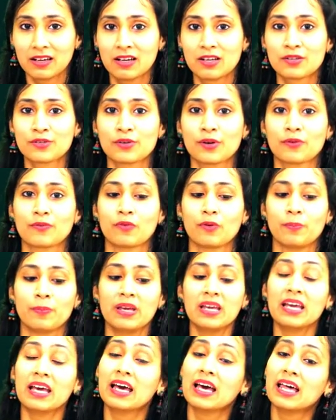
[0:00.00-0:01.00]
so it would
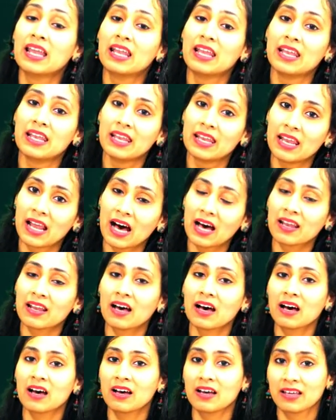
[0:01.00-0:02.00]
be
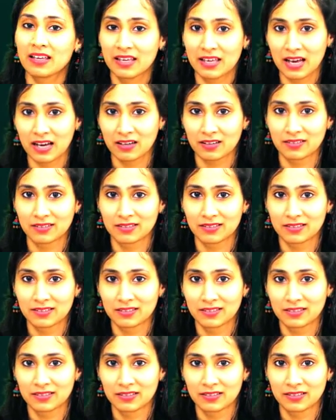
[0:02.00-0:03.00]
nana hyaku.
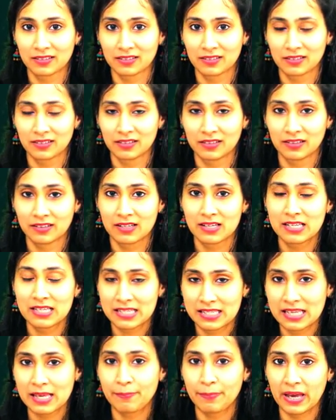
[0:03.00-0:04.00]

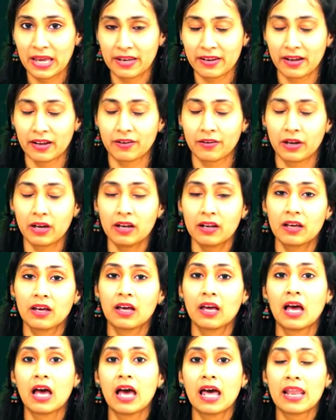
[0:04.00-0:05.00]
Skip 800.
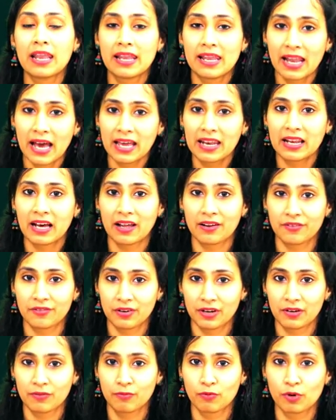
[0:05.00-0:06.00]

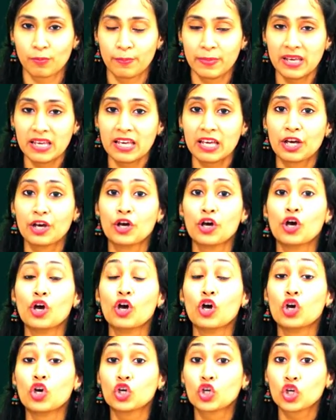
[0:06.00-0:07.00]
900 will be
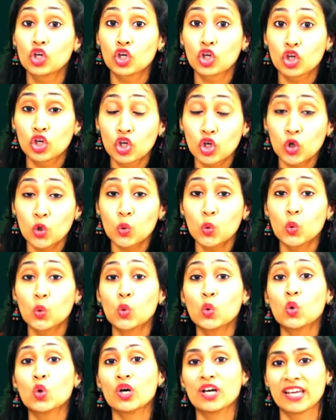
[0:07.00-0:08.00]

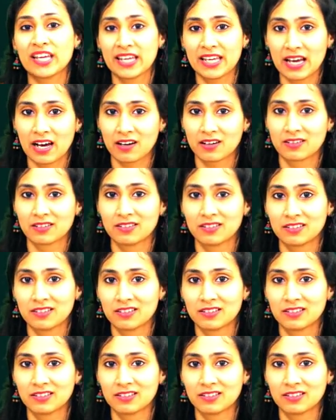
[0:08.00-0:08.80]
kyu hyaku.